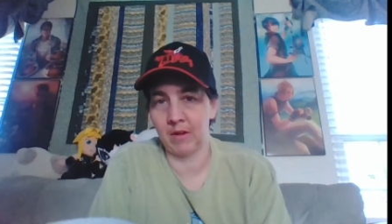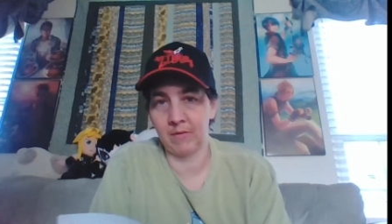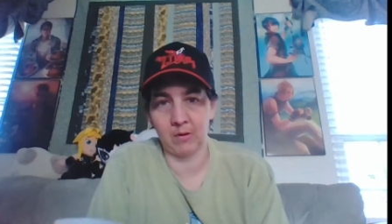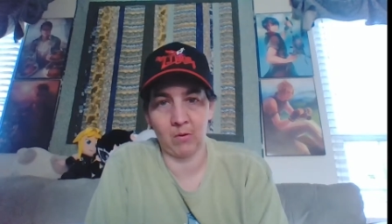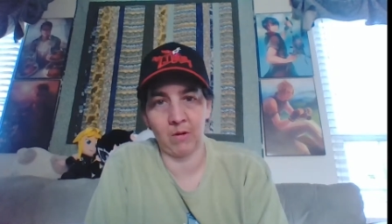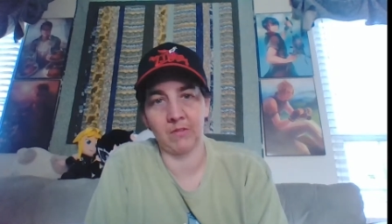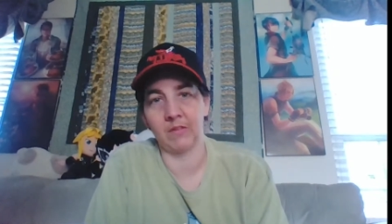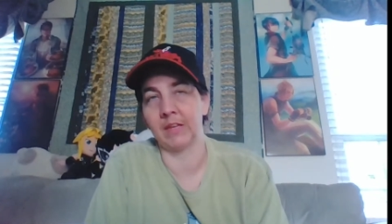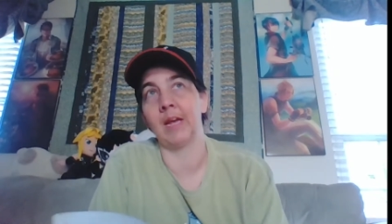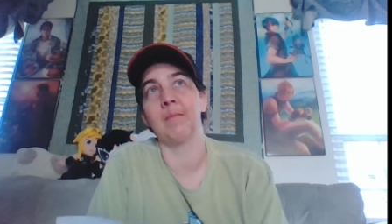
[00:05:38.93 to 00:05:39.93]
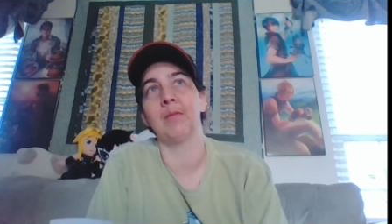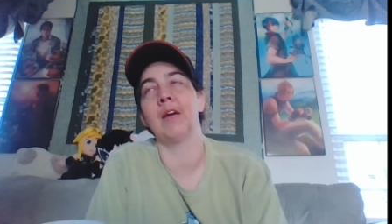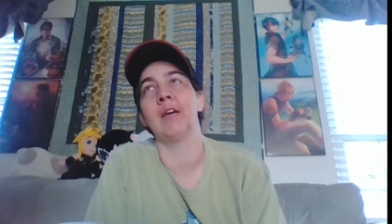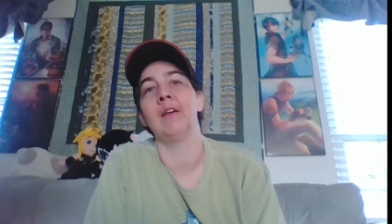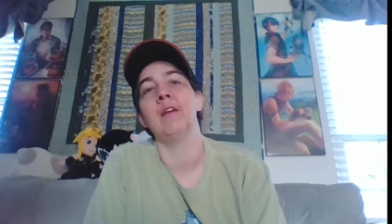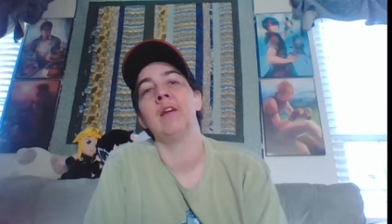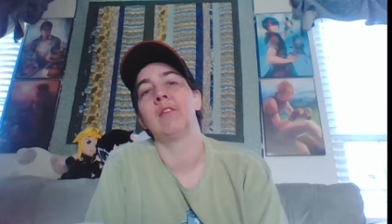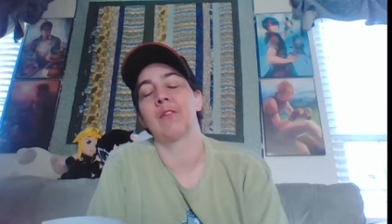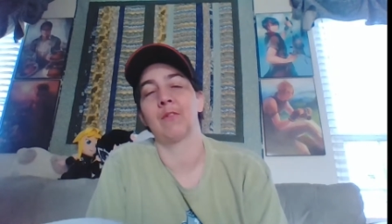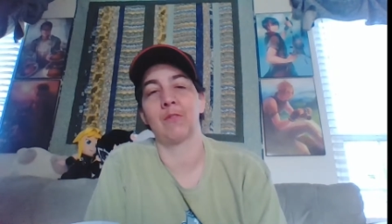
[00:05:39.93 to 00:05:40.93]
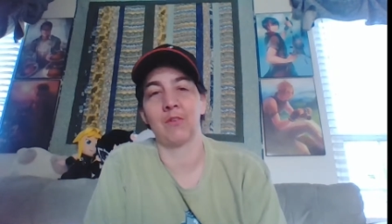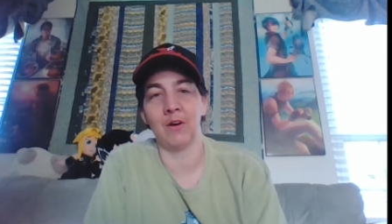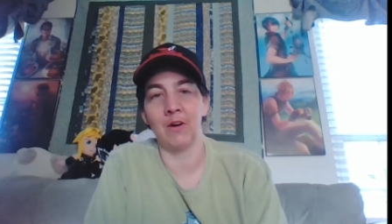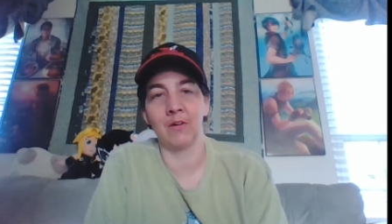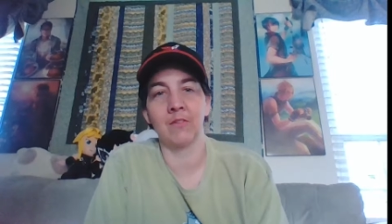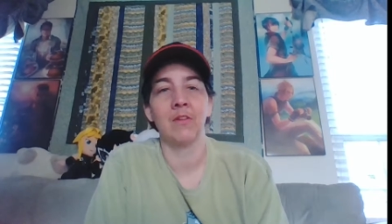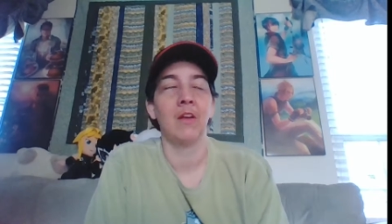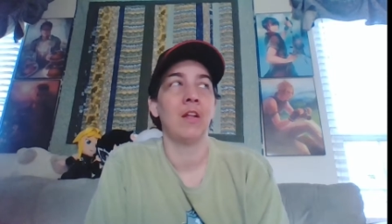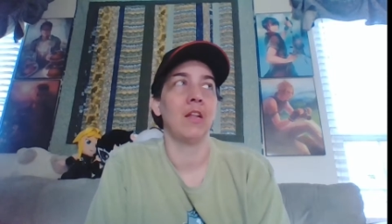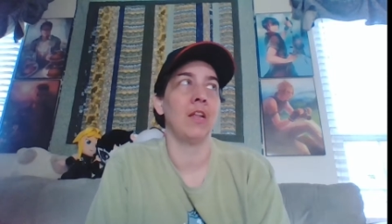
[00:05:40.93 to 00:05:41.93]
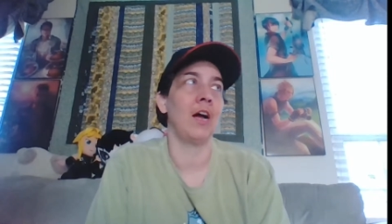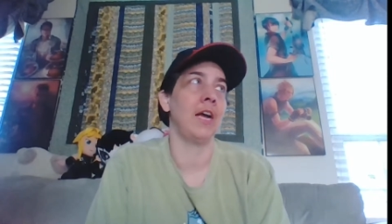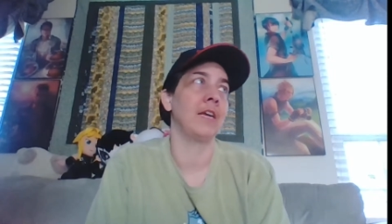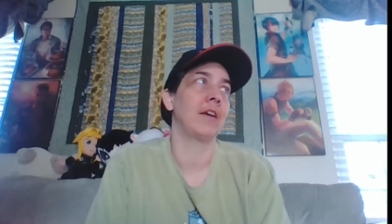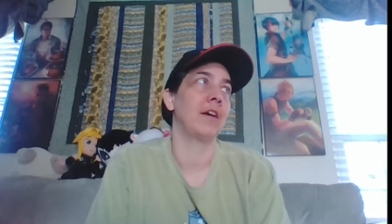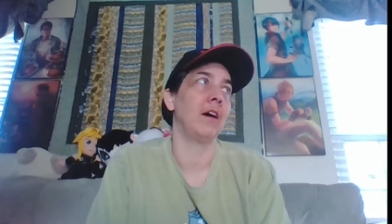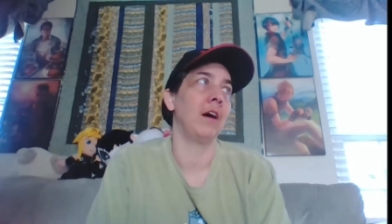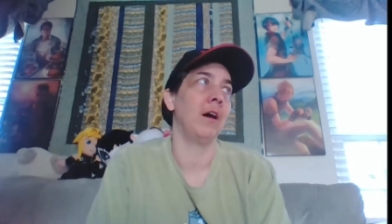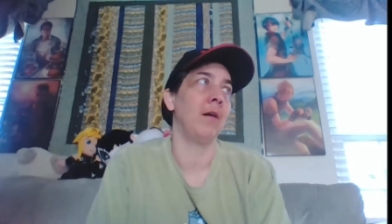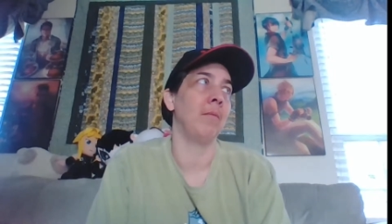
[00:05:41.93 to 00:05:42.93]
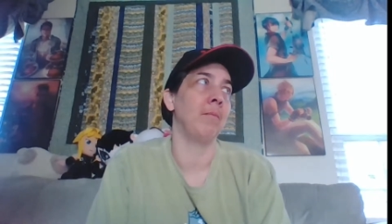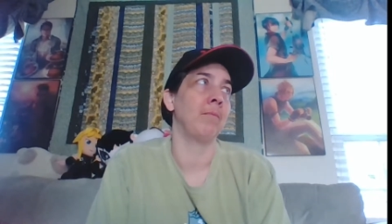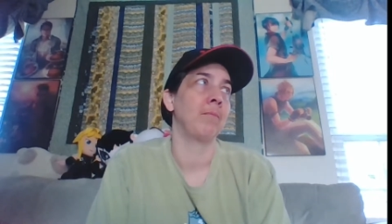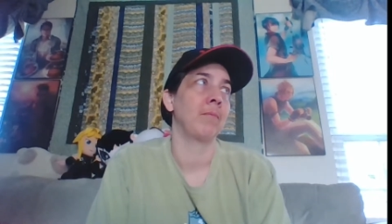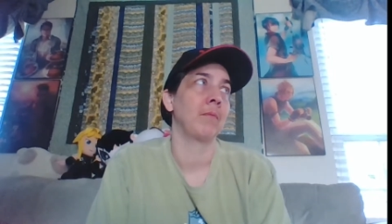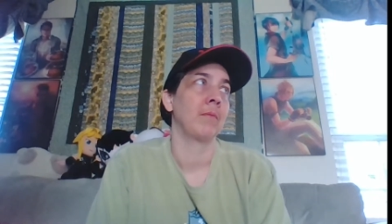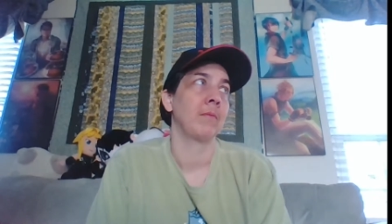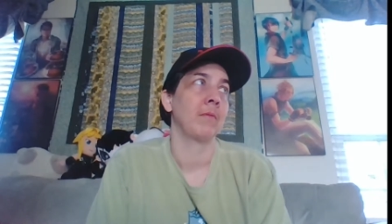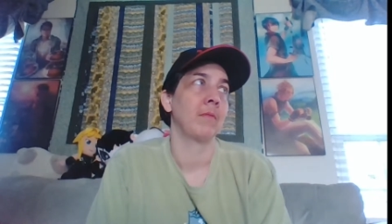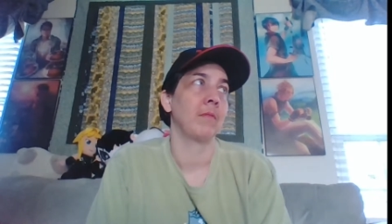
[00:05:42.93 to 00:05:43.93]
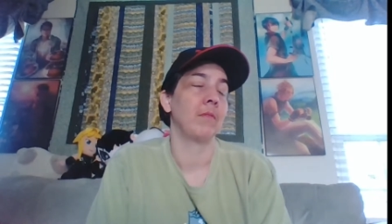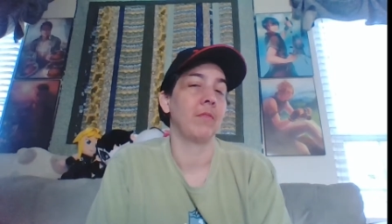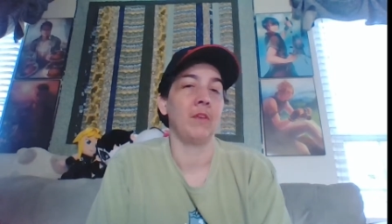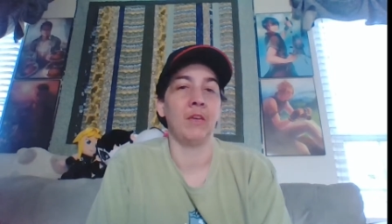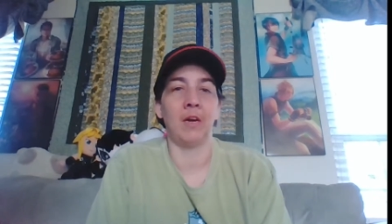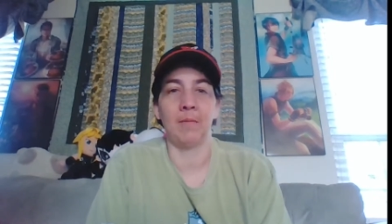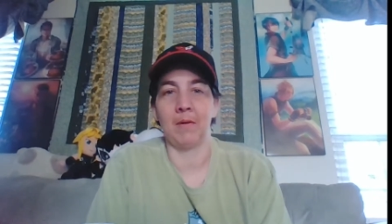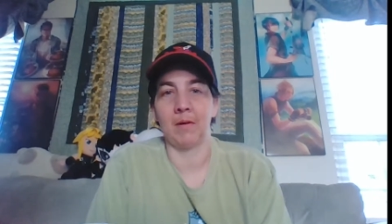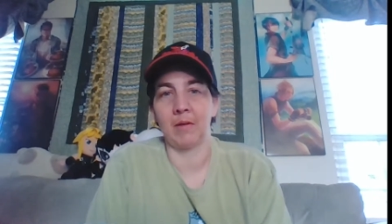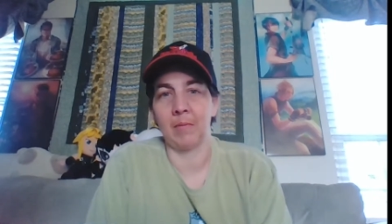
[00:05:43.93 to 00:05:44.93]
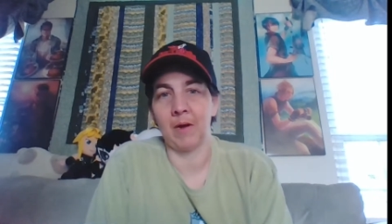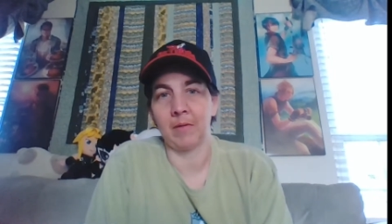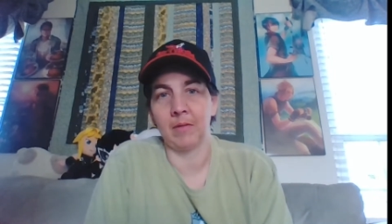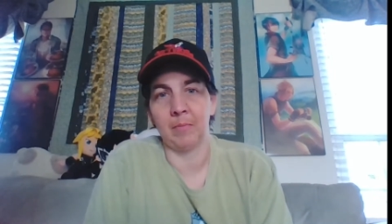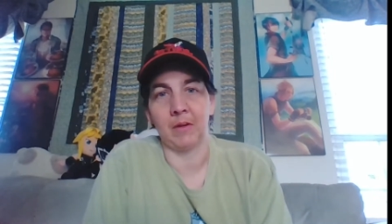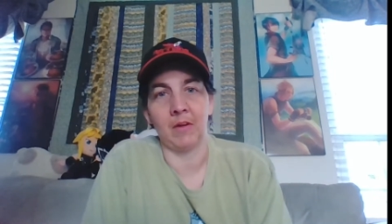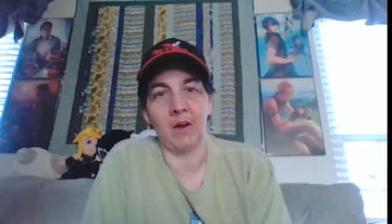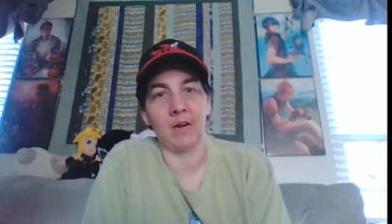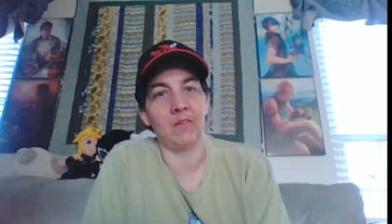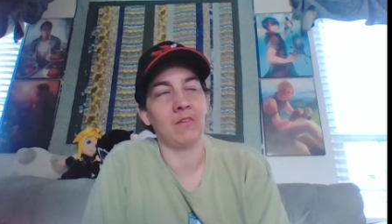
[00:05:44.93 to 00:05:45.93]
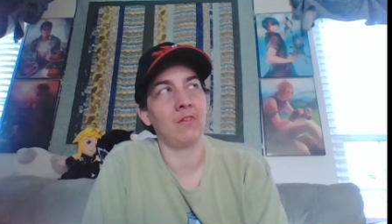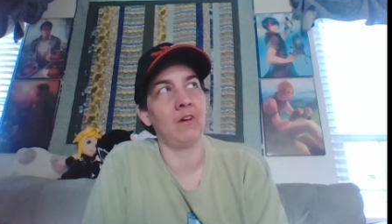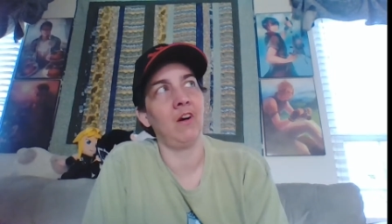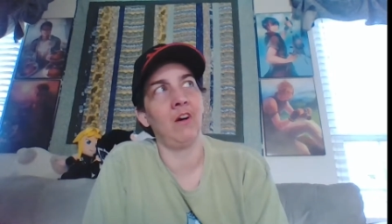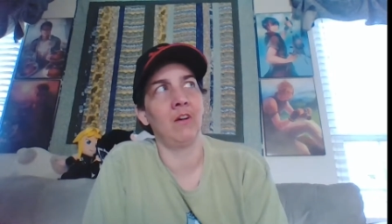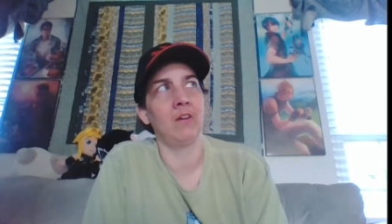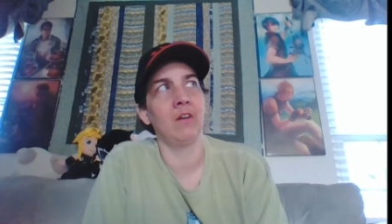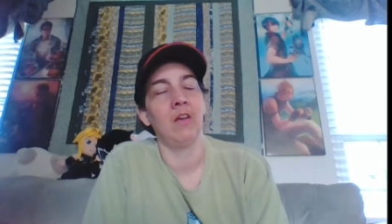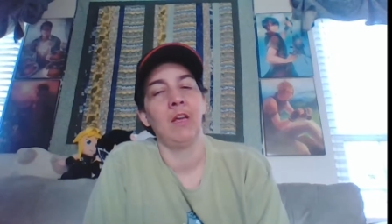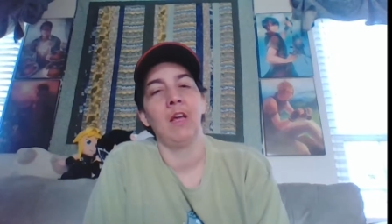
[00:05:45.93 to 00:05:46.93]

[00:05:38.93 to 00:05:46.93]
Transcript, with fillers: a chorus, they can't play certain songs like the apocalyptic Noctis song.